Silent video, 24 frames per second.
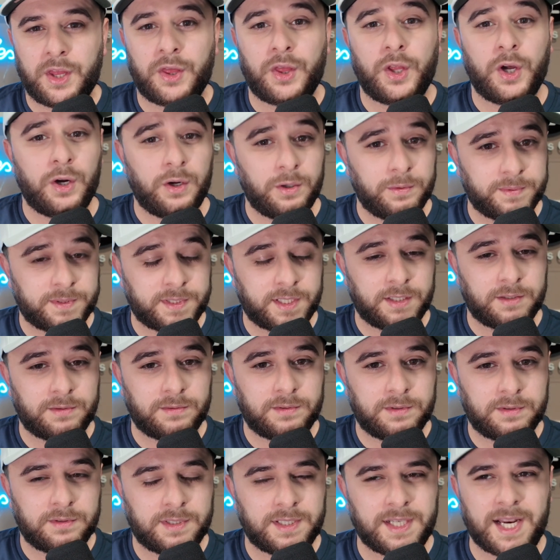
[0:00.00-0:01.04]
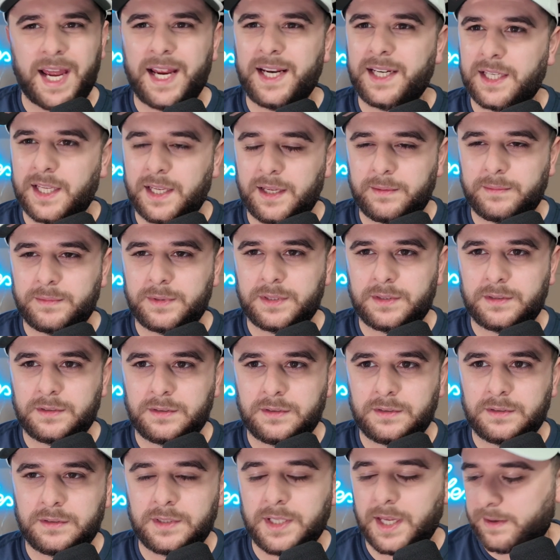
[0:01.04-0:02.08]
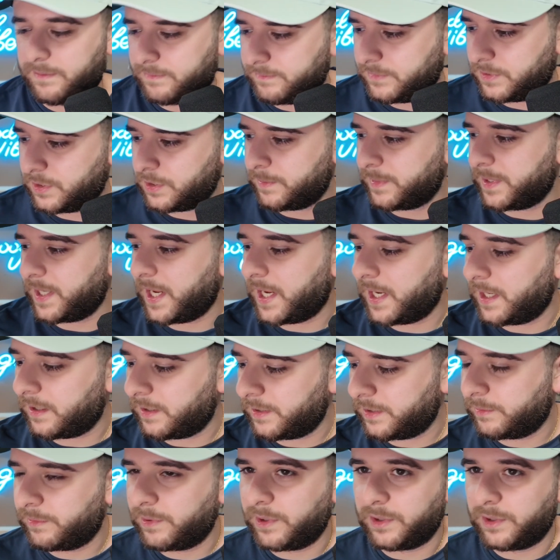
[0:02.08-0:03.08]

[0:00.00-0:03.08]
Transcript: the home schedule. nine games. Yeah, should be eight on the